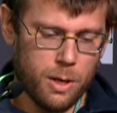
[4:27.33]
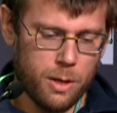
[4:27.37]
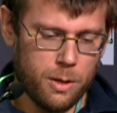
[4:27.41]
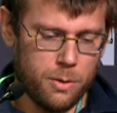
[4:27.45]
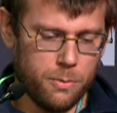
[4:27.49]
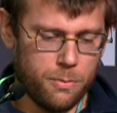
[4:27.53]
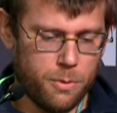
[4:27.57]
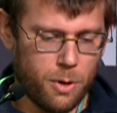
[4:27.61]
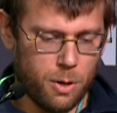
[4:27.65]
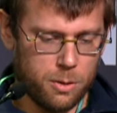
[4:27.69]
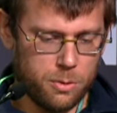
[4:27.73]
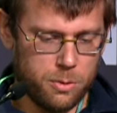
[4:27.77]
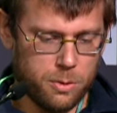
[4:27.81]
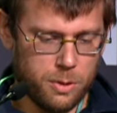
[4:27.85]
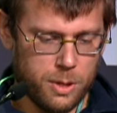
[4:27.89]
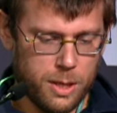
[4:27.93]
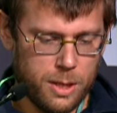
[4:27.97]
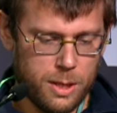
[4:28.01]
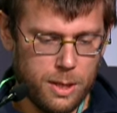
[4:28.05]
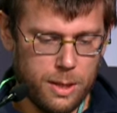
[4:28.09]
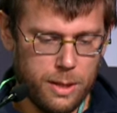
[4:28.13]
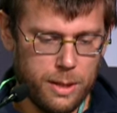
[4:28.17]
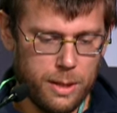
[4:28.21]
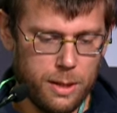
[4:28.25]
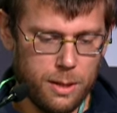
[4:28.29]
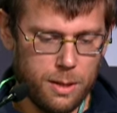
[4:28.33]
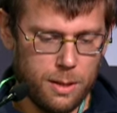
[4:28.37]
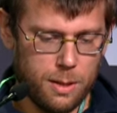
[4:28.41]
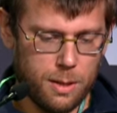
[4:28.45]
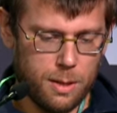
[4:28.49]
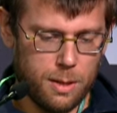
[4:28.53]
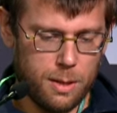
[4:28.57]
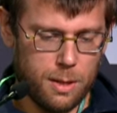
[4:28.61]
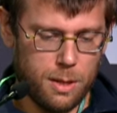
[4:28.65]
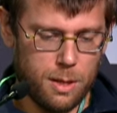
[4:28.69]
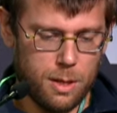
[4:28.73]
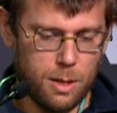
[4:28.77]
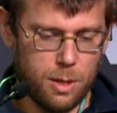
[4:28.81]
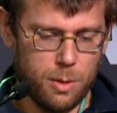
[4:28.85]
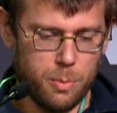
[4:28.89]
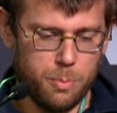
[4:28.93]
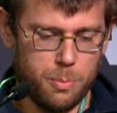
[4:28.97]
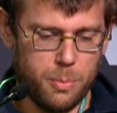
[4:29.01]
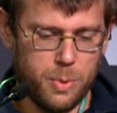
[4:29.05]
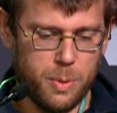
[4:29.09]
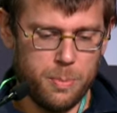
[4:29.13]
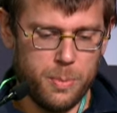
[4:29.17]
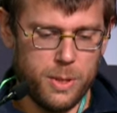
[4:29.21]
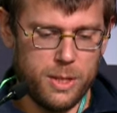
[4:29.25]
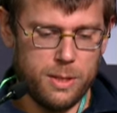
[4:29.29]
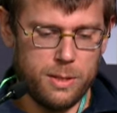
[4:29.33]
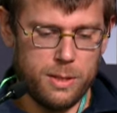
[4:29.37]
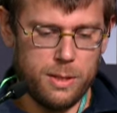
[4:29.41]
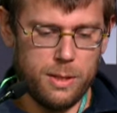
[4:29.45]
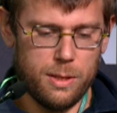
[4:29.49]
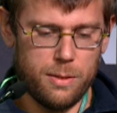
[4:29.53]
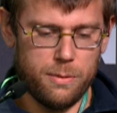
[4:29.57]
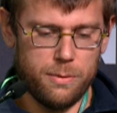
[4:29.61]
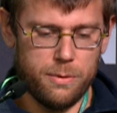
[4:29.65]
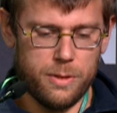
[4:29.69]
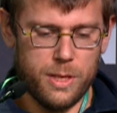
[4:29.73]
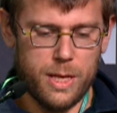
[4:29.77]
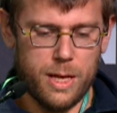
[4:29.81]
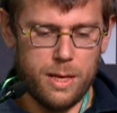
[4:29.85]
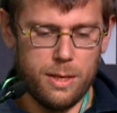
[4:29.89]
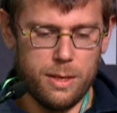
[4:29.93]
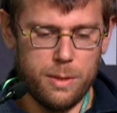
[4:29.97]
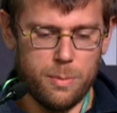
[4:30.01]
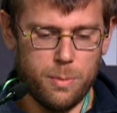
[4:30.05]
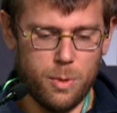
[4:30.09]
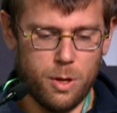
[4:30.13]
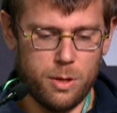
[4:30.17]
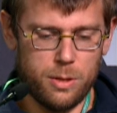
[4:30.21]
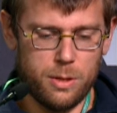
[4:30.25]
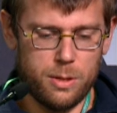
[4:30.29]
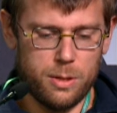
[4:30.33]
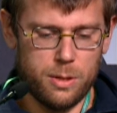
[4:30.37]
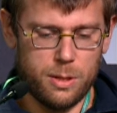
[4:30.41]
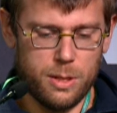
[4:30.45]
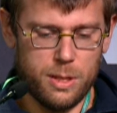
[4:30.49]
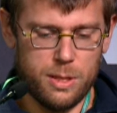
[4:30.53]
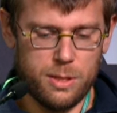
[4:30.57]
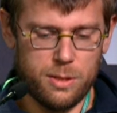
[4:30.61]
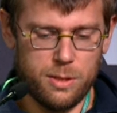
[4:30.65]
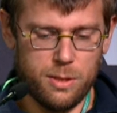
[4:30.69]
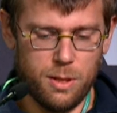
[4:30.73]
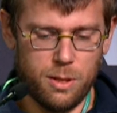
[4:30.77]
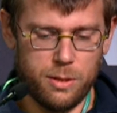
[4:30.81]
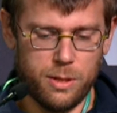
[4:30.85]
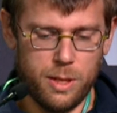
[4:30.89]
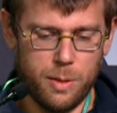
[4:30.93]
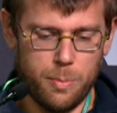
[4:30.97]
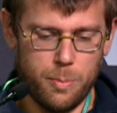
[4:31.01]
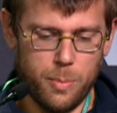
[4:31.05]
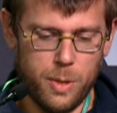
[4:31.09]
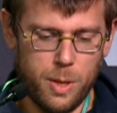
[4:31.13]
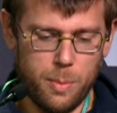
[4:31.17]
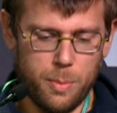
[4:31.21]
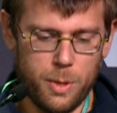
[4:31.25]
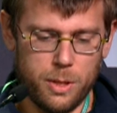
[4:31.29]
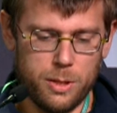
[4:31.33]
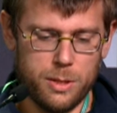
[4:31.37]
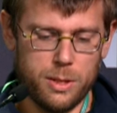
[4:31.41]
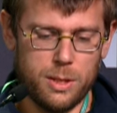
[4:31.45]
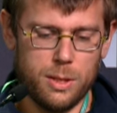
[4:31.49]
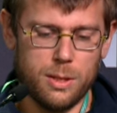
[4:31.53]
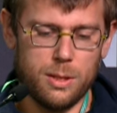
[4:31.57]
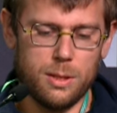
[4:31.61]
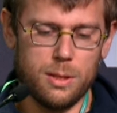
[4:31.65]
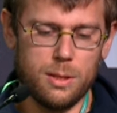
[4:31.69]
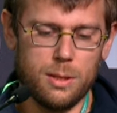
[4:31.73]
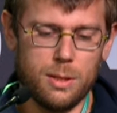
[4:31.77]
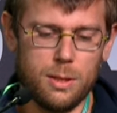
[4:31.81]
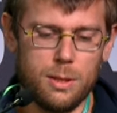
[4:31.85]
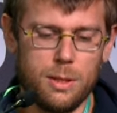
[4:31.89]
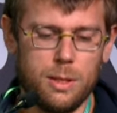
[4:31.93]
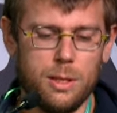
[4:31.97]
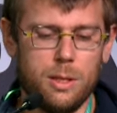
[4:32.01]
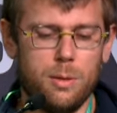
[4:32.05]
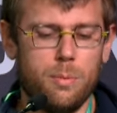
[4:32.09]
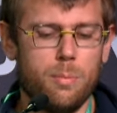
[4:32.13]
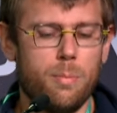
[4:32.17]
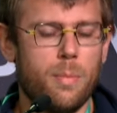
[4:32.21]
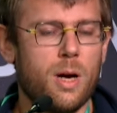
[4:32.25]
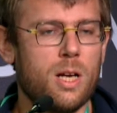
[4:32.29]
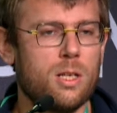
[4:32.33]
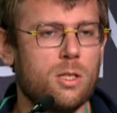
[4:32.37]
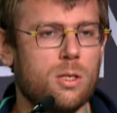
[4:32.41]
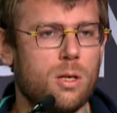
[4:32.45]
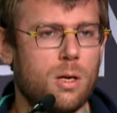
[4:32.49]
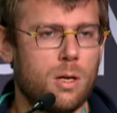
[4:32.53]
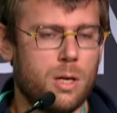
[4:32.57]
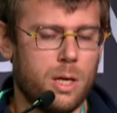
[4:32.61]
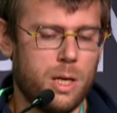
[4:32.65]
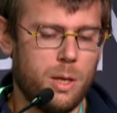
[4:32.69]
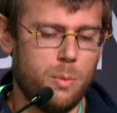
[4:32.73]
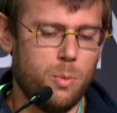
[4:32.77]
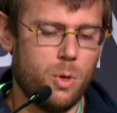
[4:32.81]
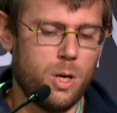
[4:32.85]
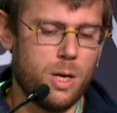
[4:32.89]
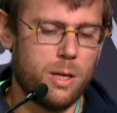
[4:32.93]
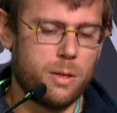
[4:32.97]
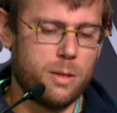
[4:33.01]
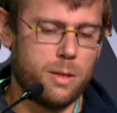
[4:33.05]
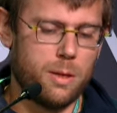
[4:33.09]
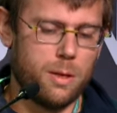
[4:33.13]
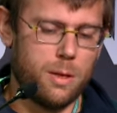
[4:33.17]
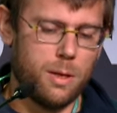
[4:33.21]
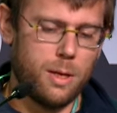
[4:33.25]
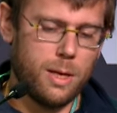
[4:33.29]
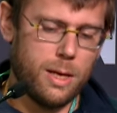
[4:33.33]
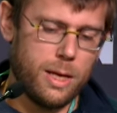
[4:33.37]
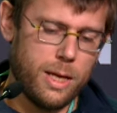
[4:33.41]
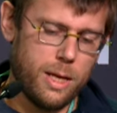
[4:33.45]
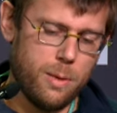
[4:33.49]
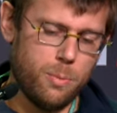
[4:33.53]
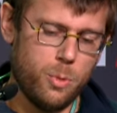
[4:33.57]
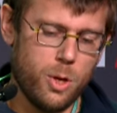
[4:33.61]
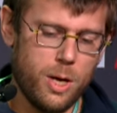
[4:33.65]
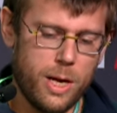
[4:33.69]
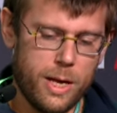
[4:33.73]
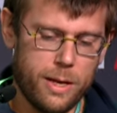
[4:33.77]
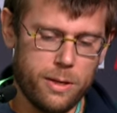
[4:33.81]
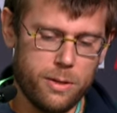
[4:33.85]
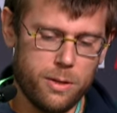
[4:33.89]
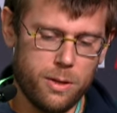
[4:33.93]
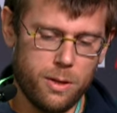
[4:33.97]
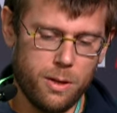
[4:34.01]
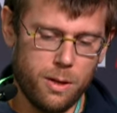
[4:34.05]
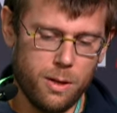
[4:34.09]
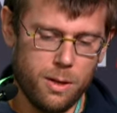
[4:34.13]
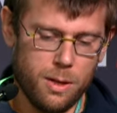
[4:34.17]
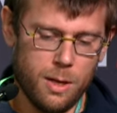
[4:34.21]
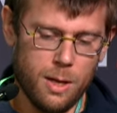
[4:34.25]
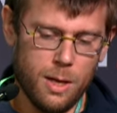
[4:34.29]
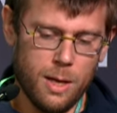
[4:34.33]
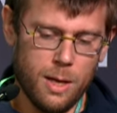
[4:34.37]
Unfortunately, PPC VLE mode is not implemented in major emulator,